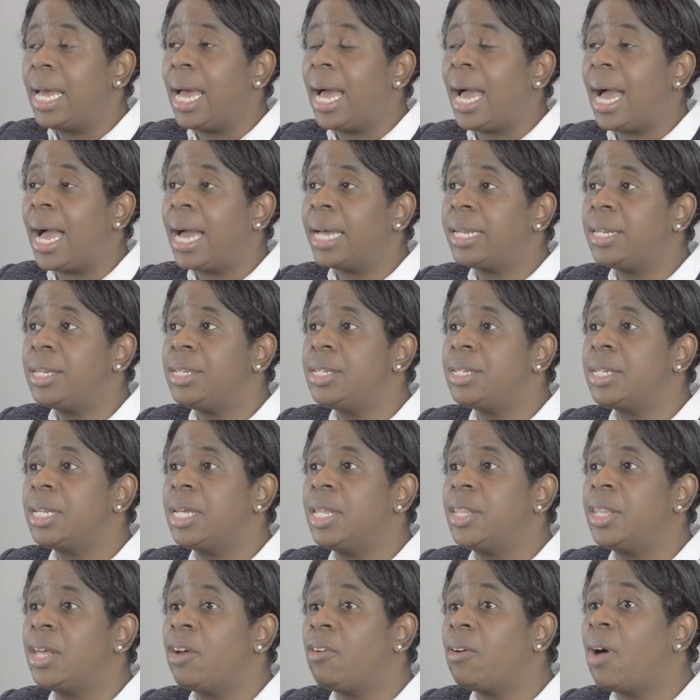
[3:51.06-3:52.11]
And
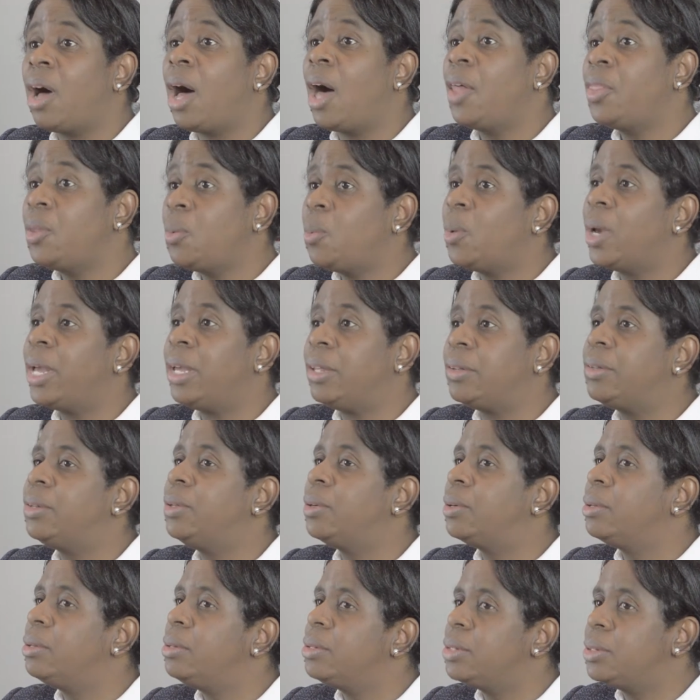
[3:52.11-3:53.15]
there are other ways you
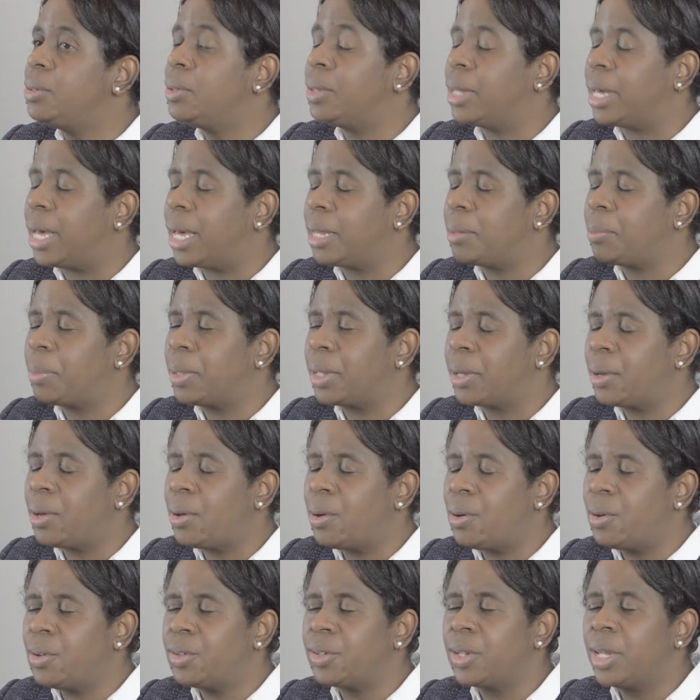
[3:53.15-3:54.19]
can do that,
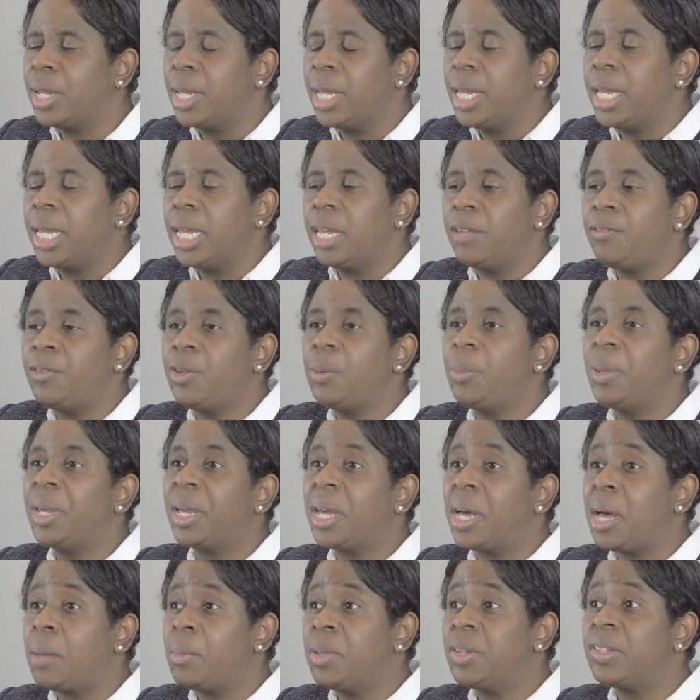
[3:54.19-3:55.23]
because if you
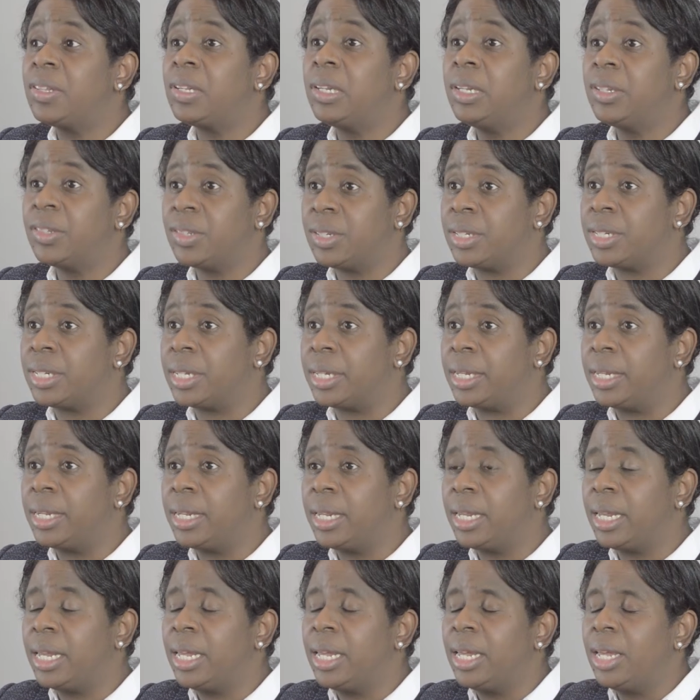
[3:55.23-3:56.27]
become a
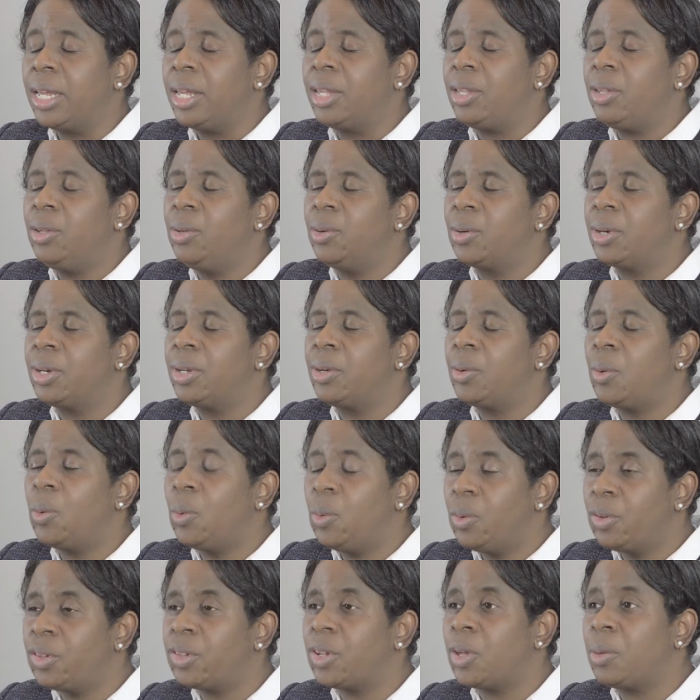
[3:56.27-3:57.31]
solicitor, you can
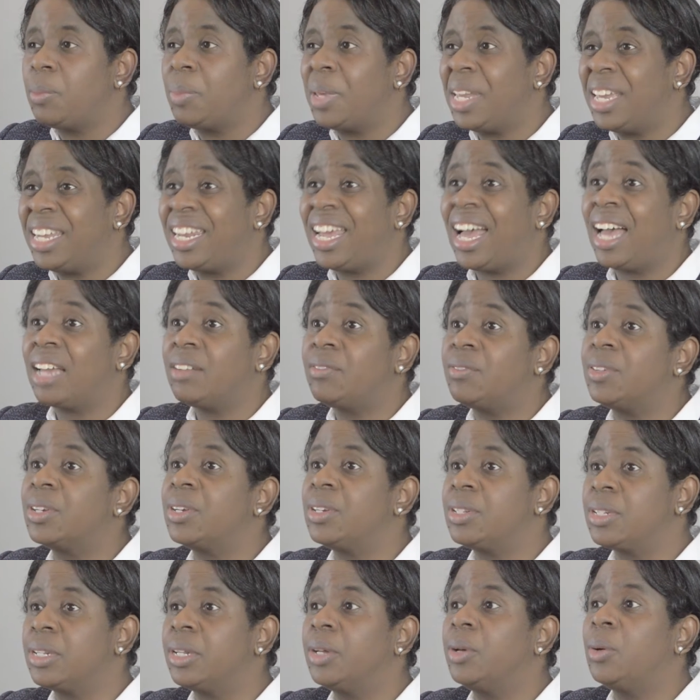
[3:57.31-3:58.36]
also be an
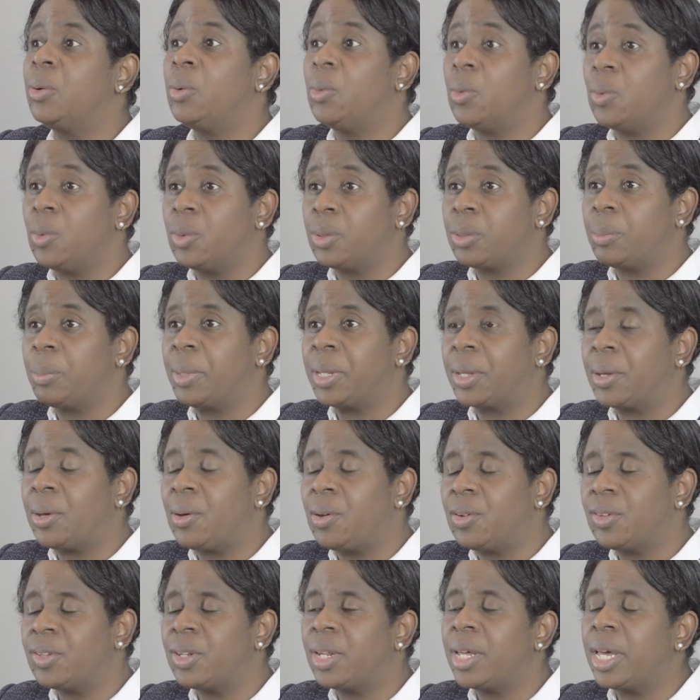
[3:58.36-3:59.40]
advocate in court,
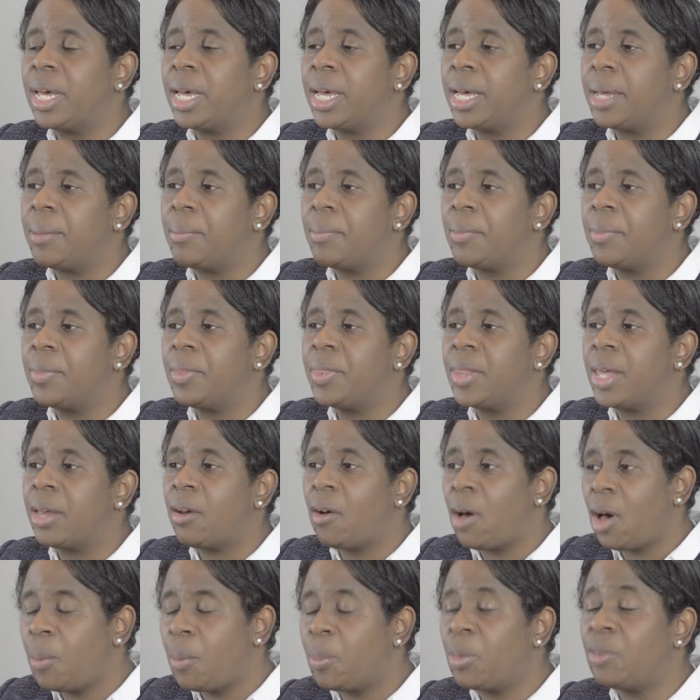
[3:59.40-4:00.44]
because there
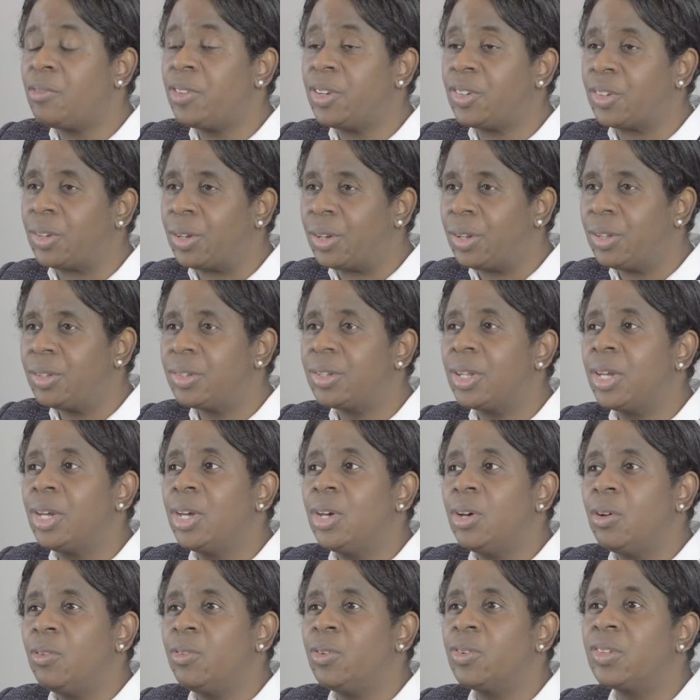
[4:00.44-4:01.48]
provisions
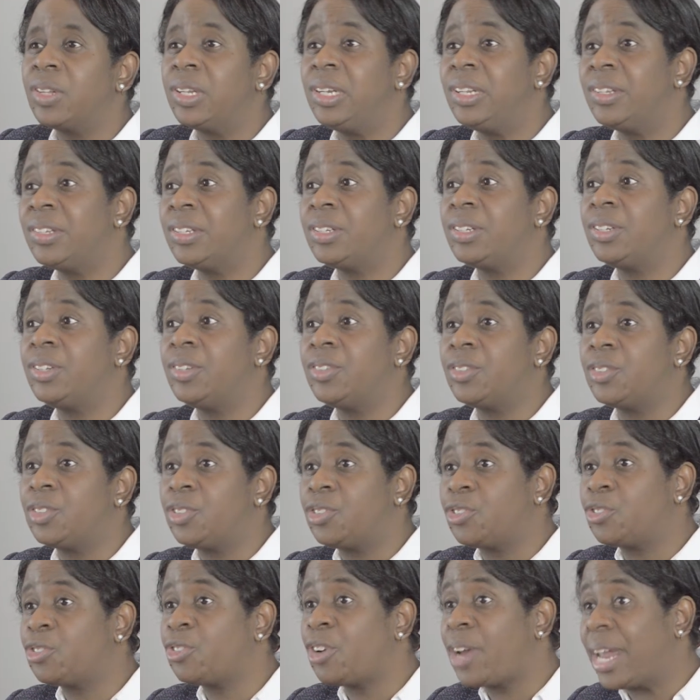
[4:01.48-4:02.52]
for solicitors to
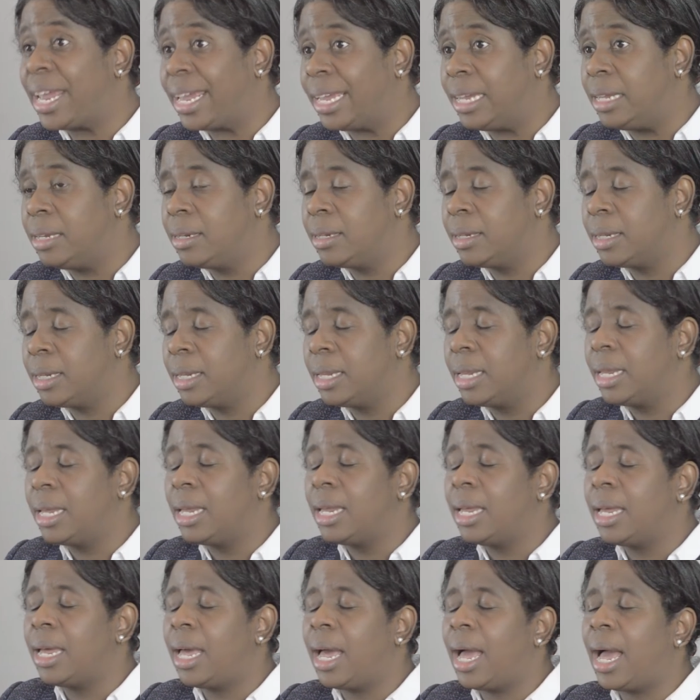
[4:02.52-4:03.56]
train
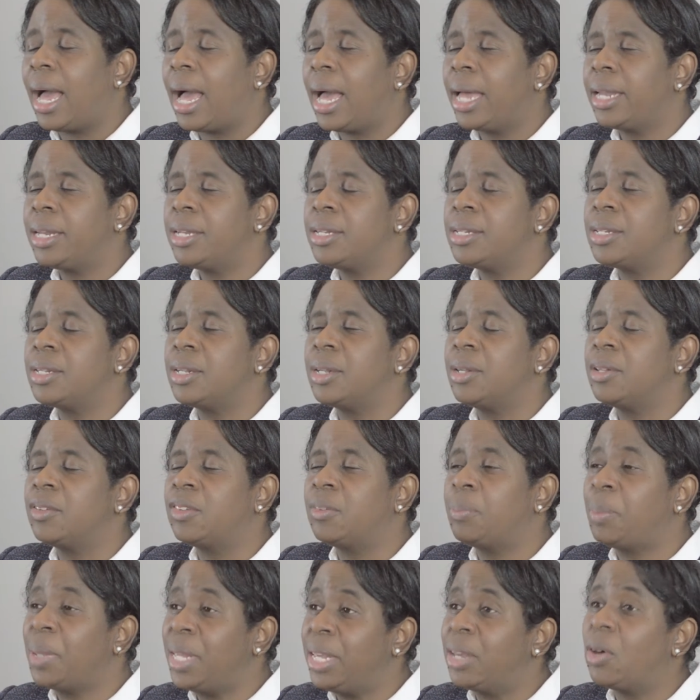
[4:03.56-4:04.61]
and
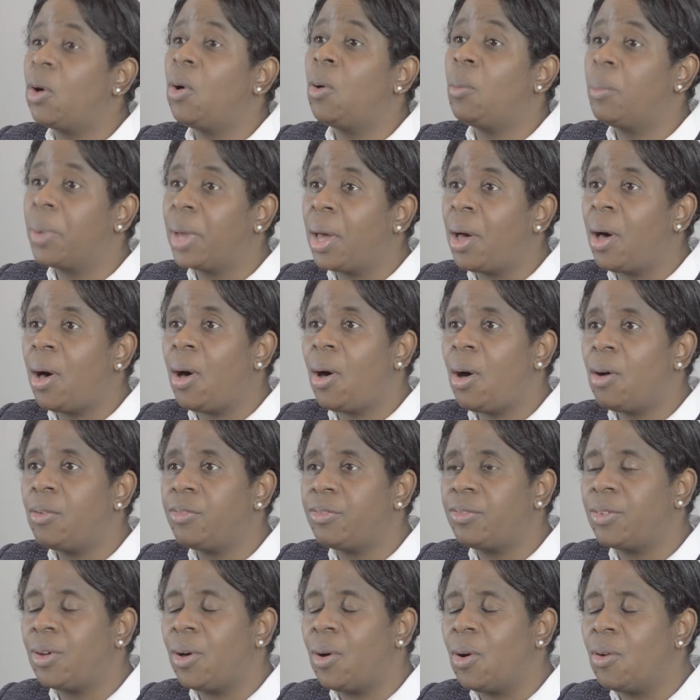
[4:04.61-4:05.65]
speak on
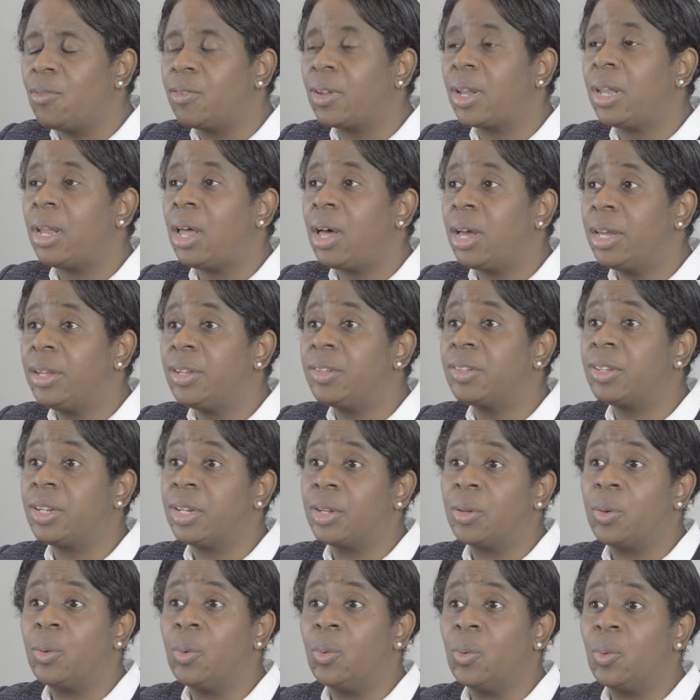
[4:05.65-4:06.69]
behalf of clients
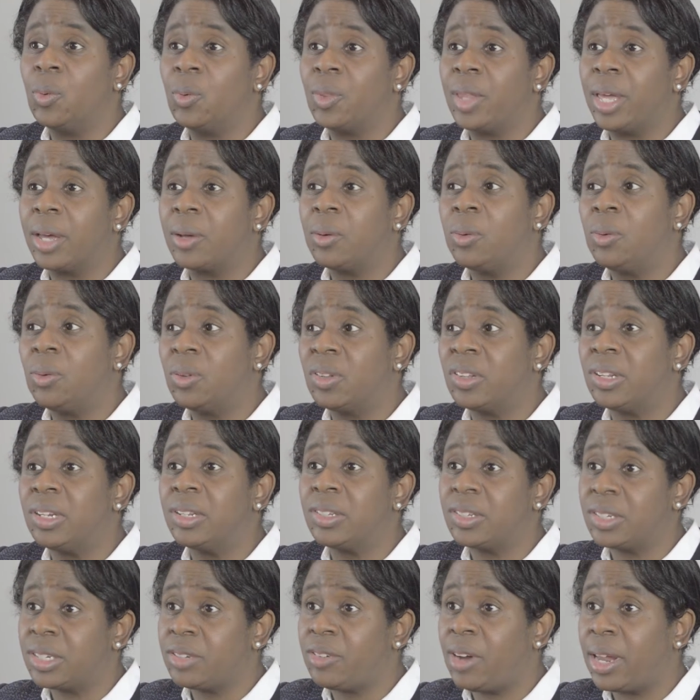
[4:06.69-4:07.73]
in court. They're called
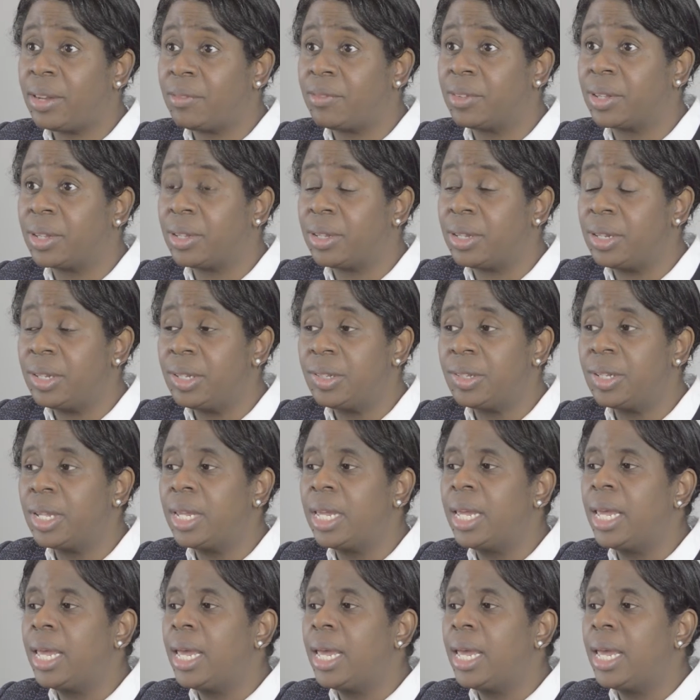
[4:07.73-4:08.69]
solicitor advocates.